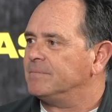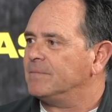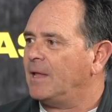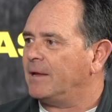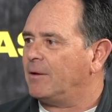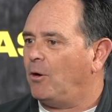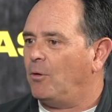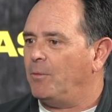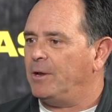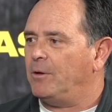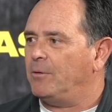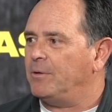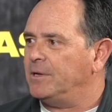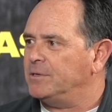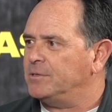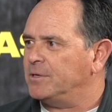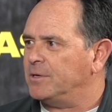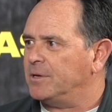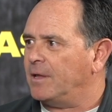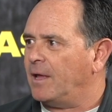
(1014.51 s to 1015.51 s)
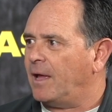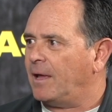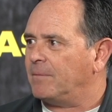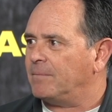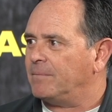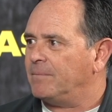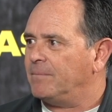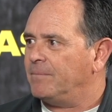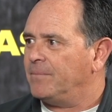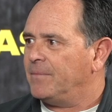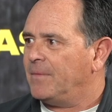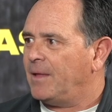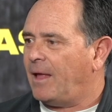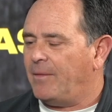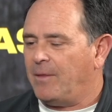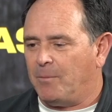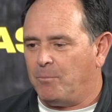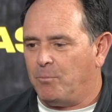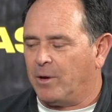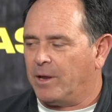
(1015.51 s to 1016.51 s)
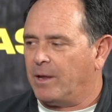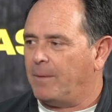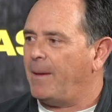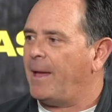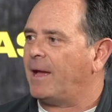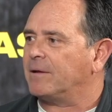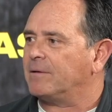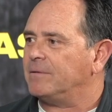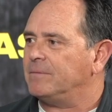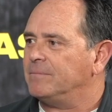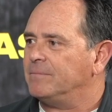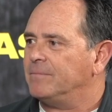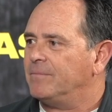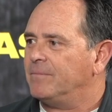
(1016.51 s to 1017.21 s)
Like, oh, we don't need you today. And they bring you back.